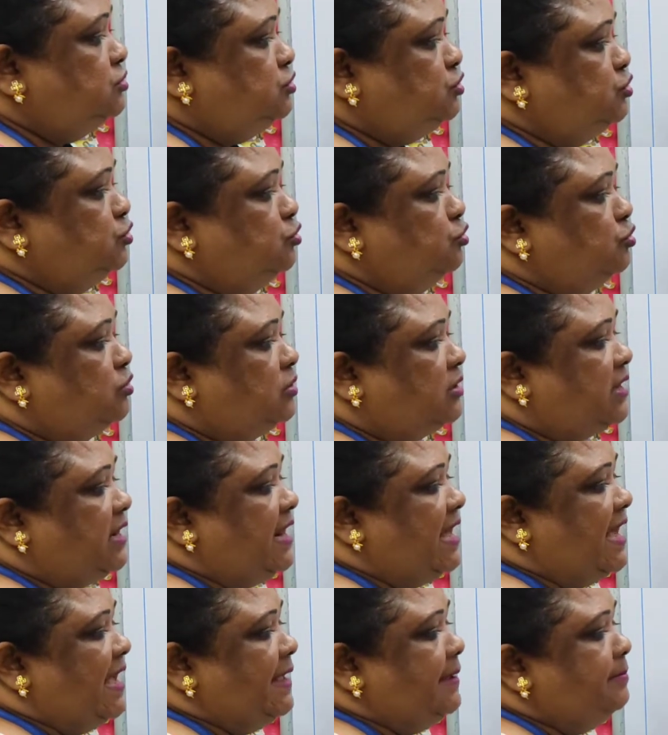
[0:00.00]
To
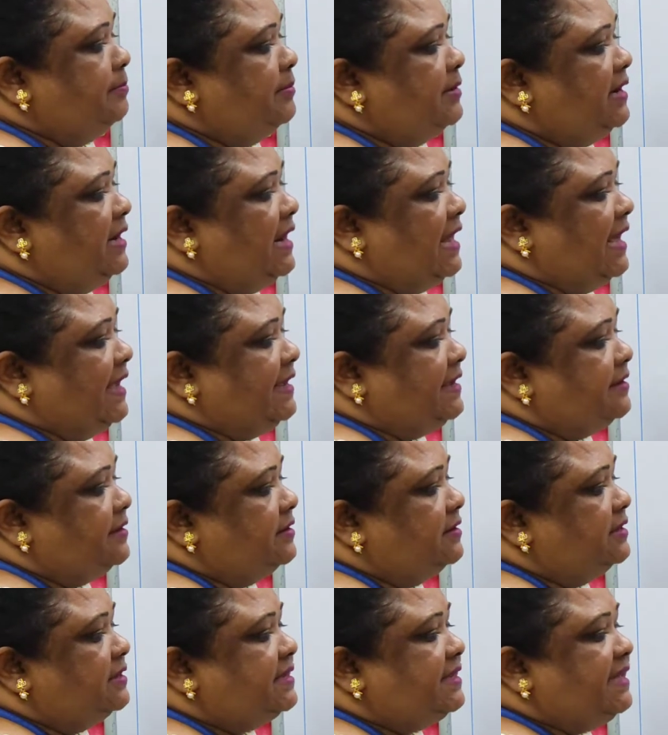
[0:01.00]
climb like
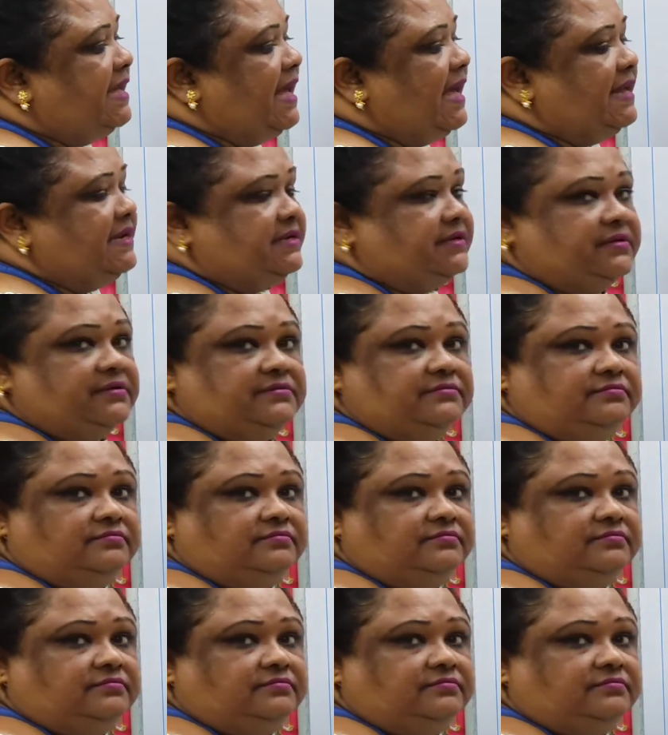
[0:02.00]
a cat.